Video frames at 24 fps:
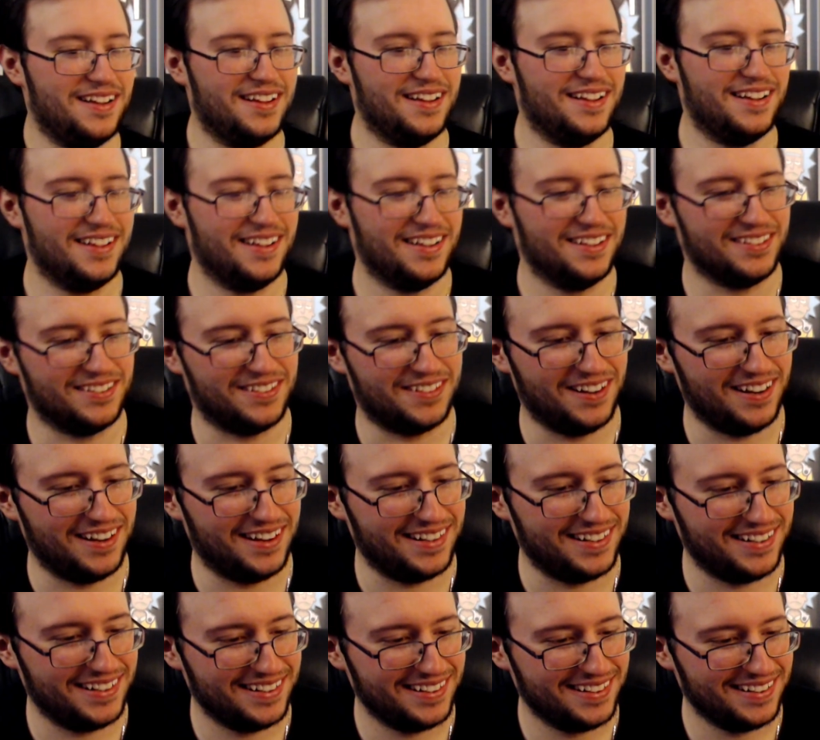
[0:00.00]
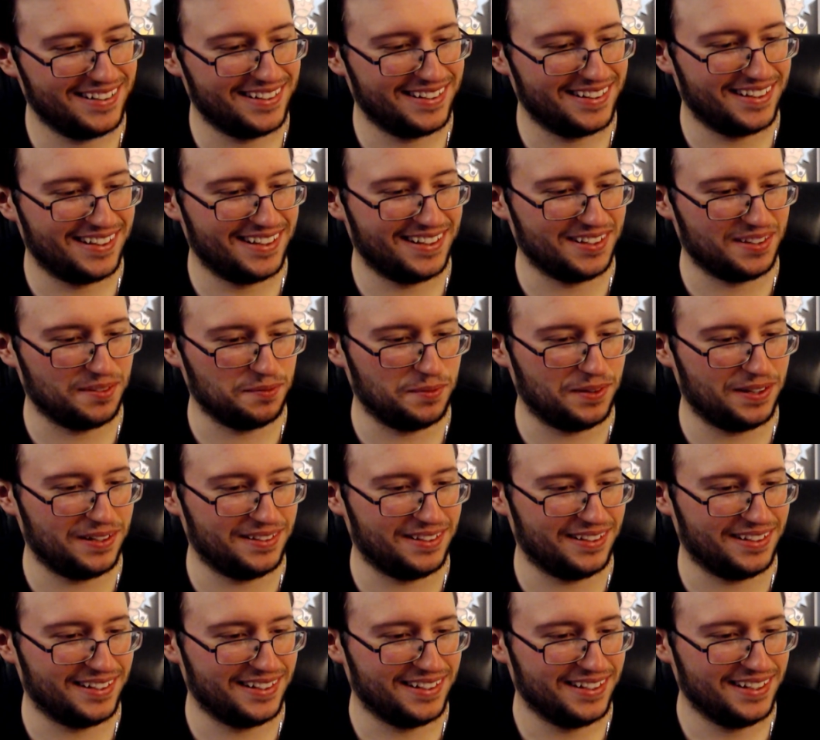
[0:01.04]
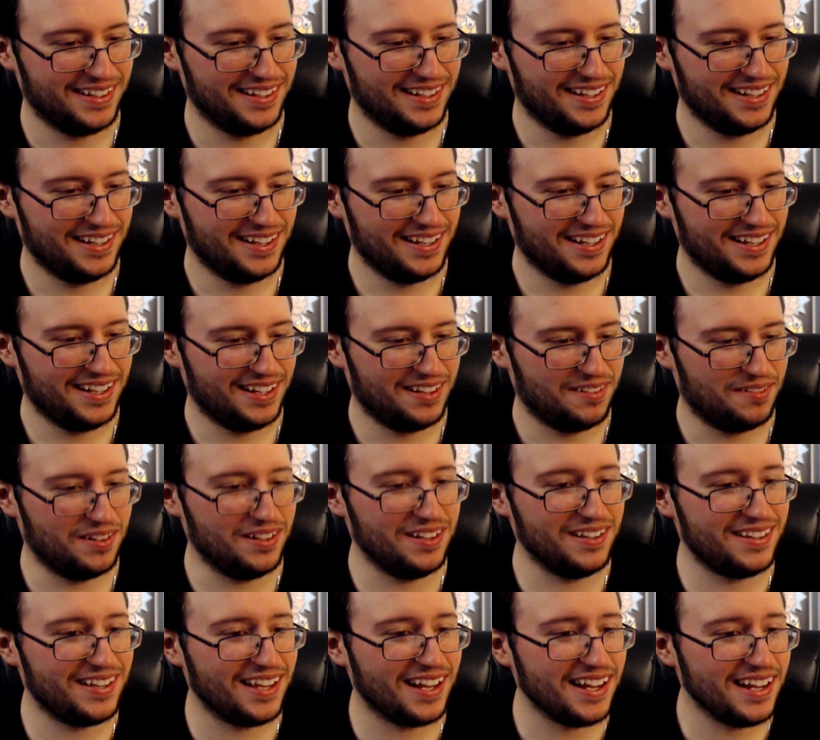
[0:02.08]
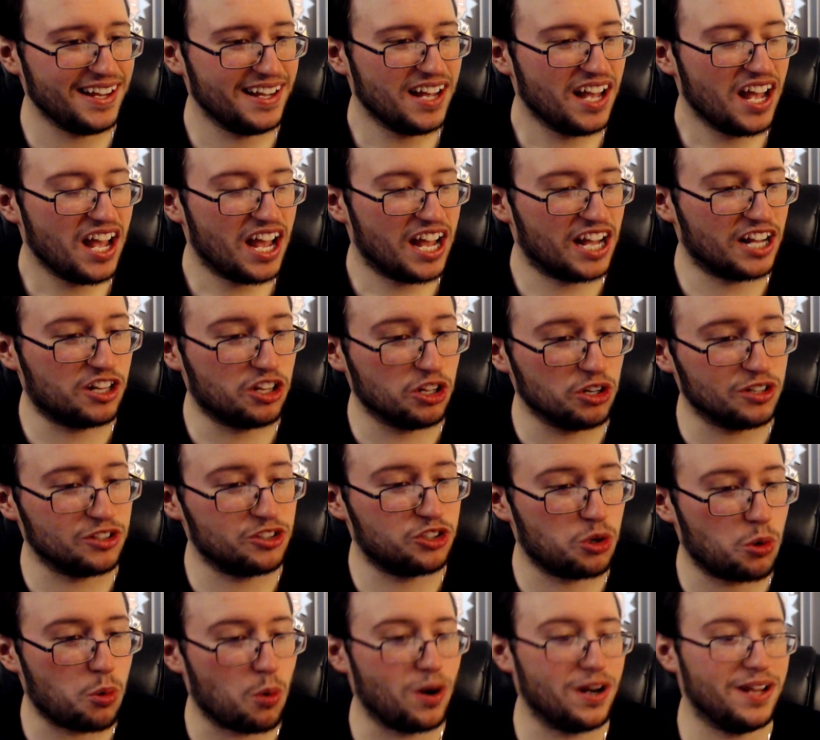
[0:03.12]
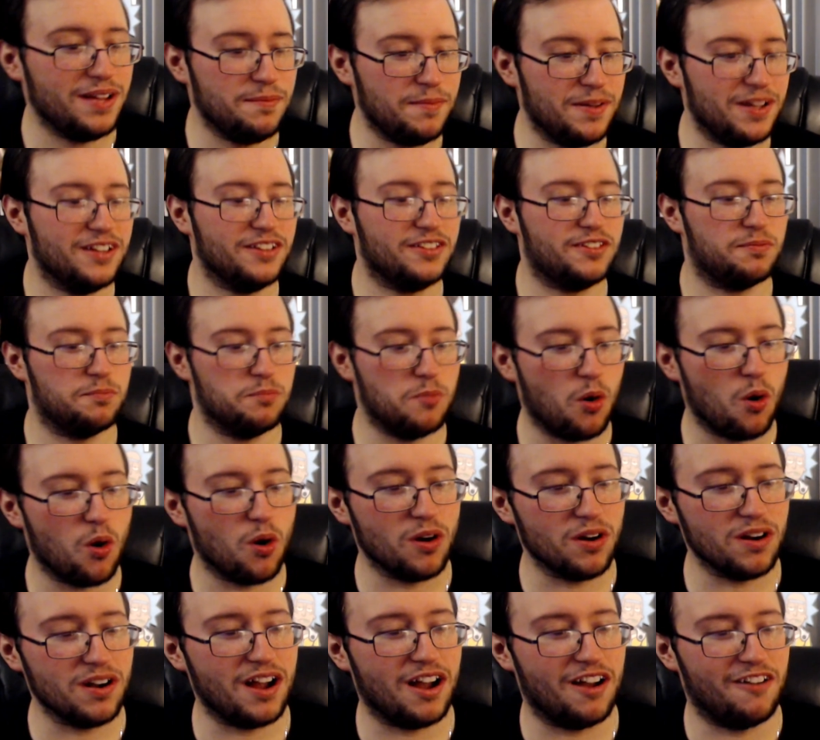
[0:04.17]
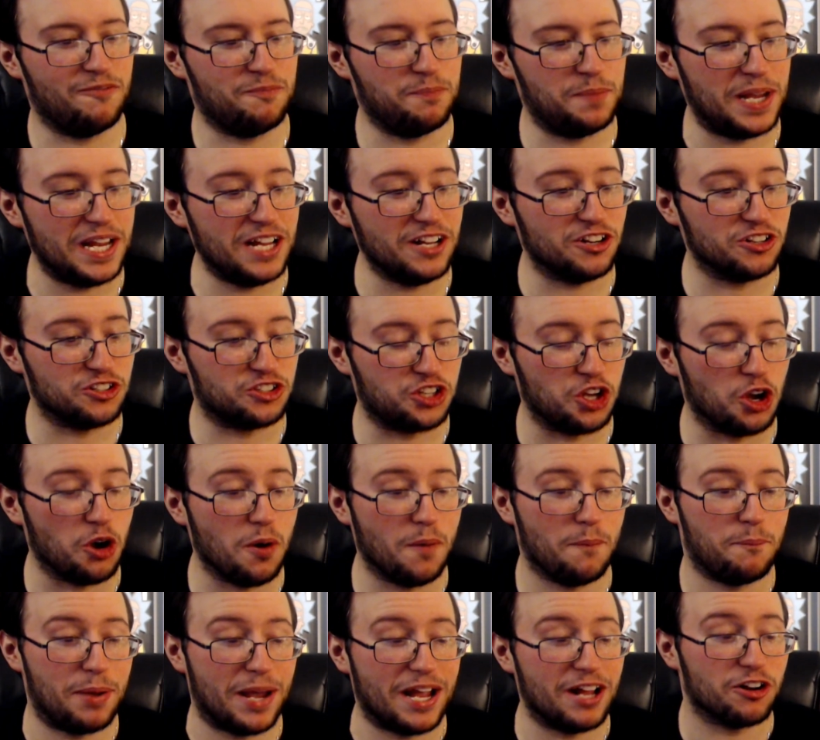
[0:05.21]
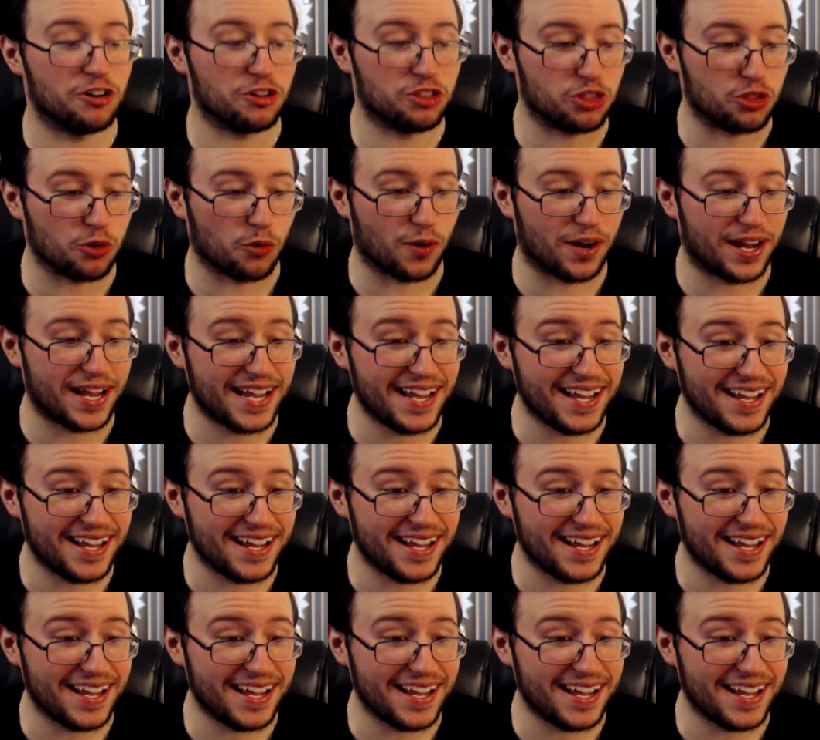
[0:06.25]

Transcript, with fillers: That's great. That's amazing. What did it say? Including 20 minutes more of Peter 2 and Peter 3?